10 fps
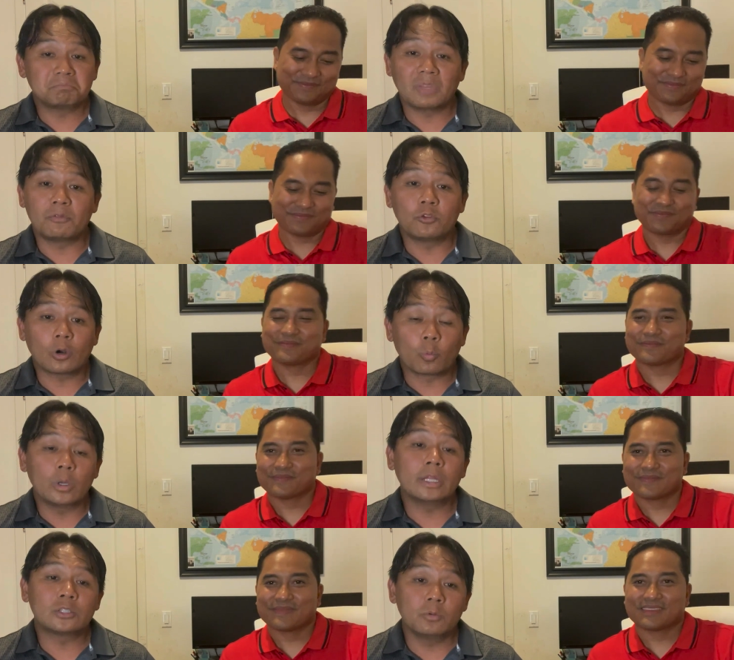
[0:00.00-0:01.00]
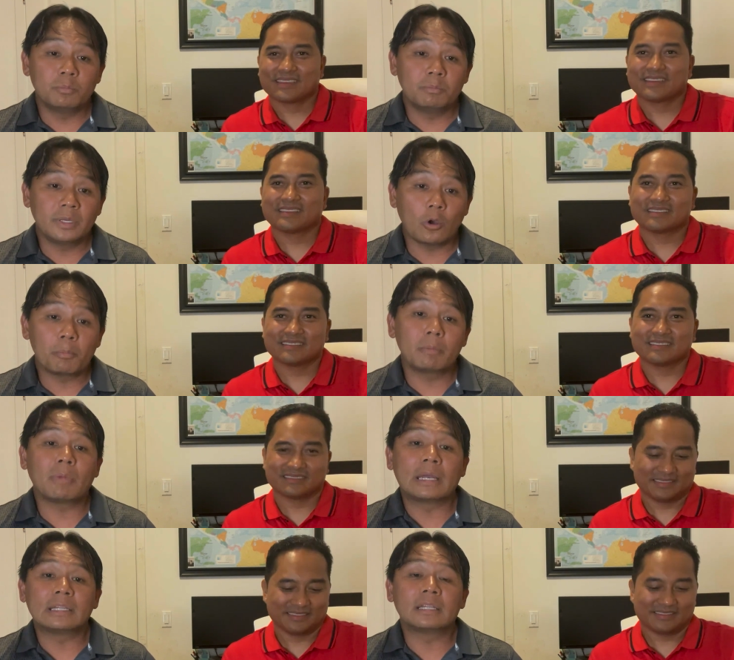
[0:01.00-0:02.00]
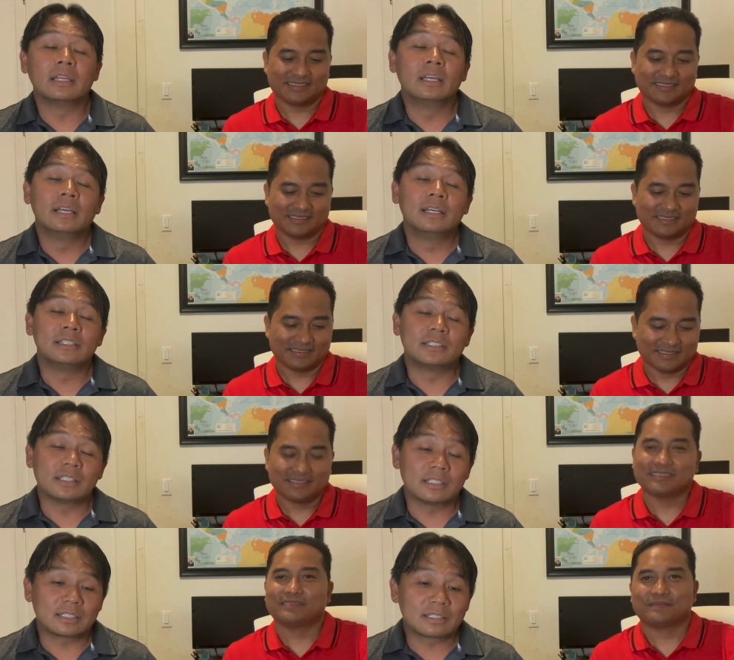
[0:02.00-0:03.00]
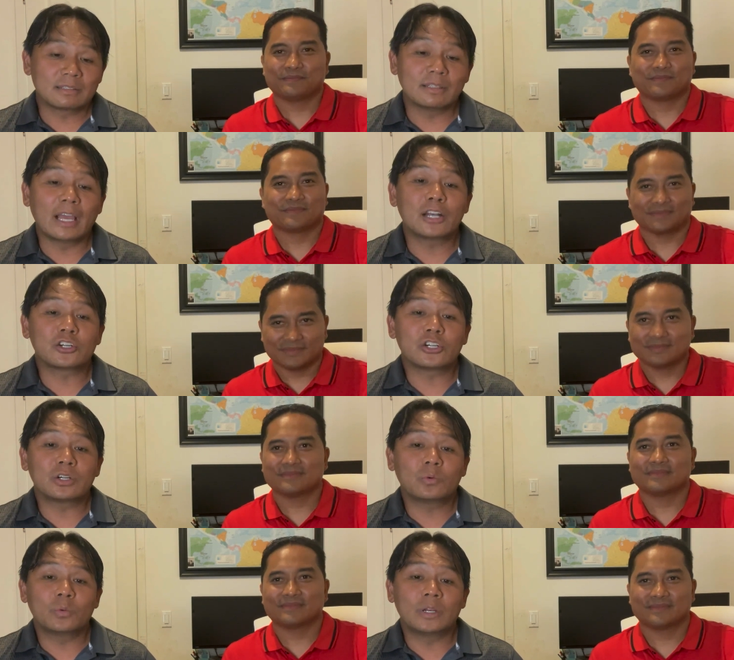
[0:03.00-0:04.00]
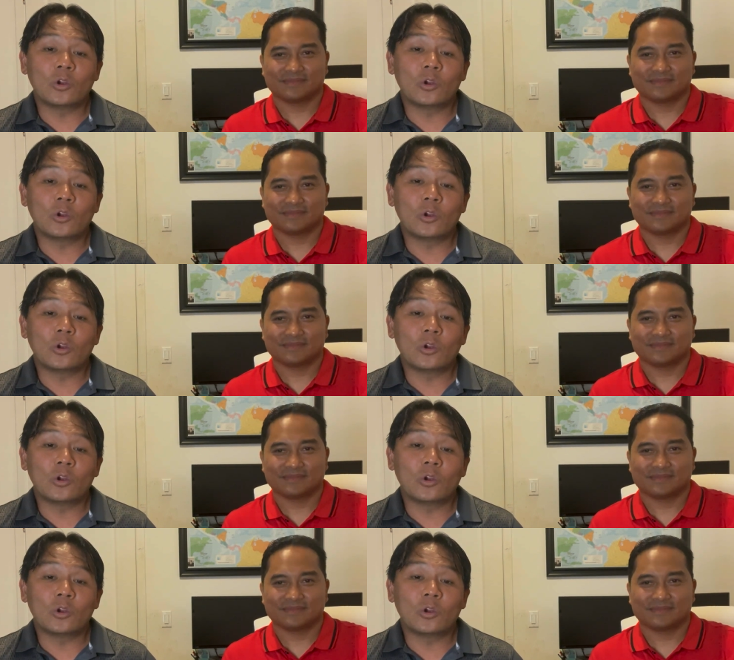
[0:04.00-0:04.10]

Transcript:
Speaker 1: If you are willing to be open-minded, just enter with an